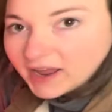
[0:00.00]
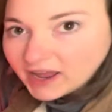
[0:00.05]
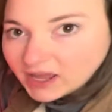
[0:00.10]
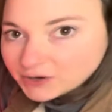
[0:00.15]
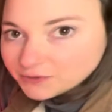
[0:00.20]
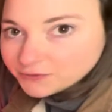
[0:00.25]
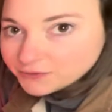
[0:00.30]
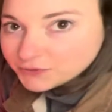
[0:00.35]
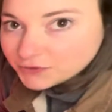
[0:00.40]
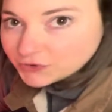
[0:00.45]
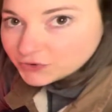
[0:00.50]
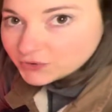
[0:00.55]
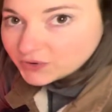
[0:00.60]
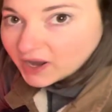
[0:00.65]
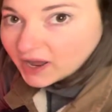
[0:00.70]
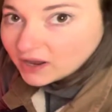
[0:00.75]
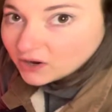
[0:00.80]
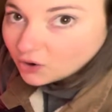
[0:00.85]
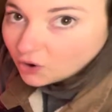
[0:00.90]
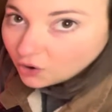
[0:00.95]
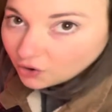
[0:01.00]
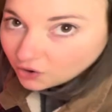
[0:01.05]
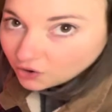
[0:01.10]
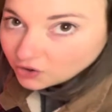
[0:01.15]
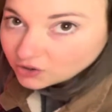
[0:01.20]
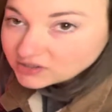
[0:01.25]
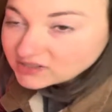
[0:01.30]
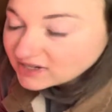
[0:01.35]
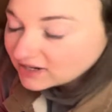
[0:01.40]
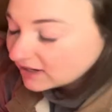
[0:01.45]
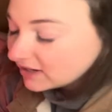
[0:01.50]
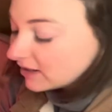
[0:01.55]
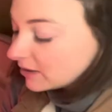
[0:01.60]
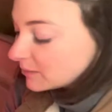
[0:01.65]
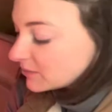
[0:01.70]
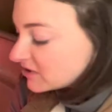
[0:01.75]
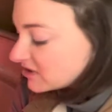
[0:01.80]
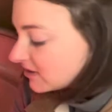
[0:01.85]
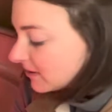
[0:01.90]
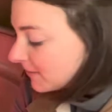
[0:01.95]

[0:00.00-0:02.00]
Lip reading: and food at all times.